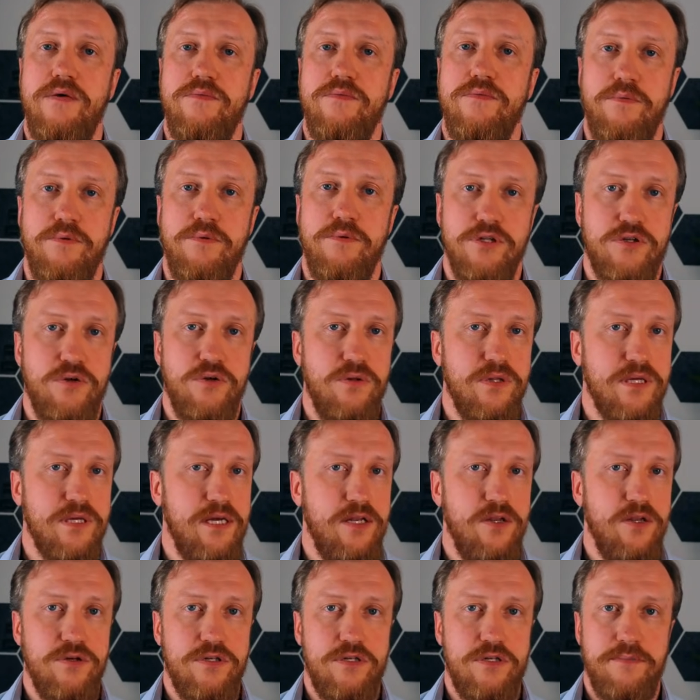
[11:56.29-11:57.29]
We will talk
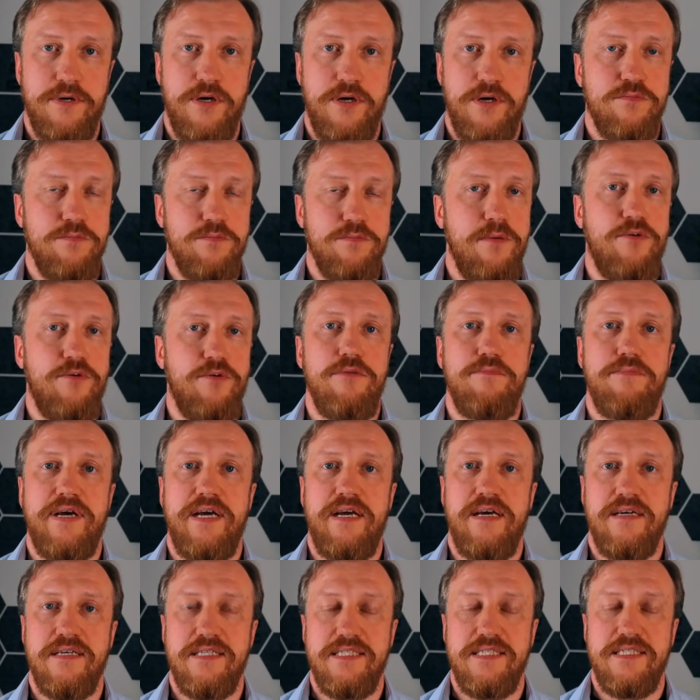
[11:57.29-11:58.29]
a lot about memory
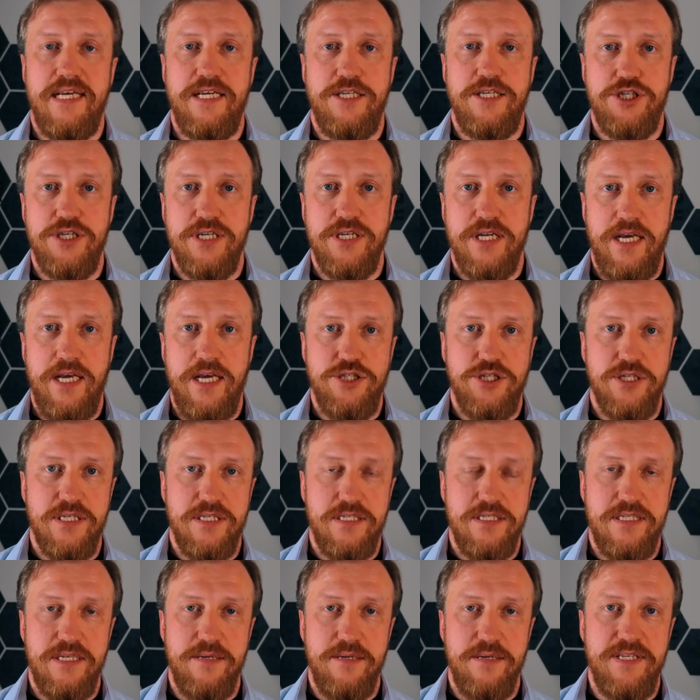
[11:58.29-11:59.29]
banks,
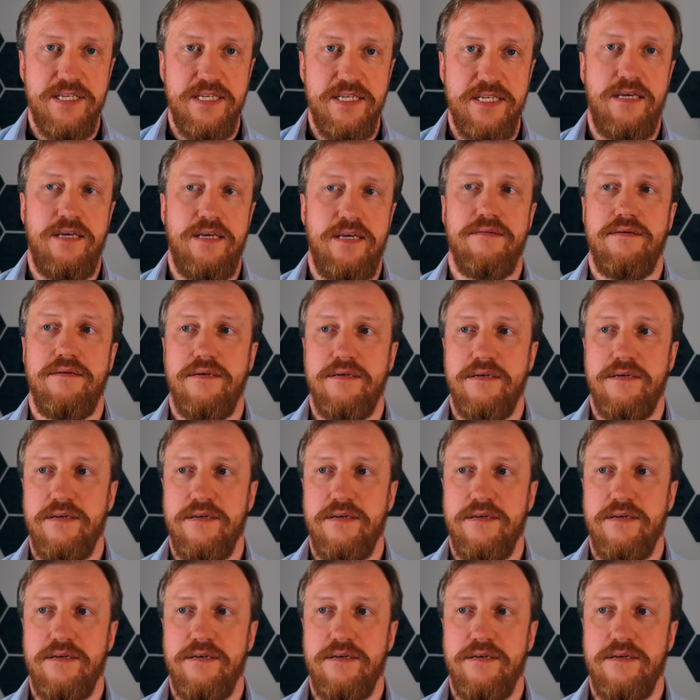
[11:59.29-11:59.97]
agents MD,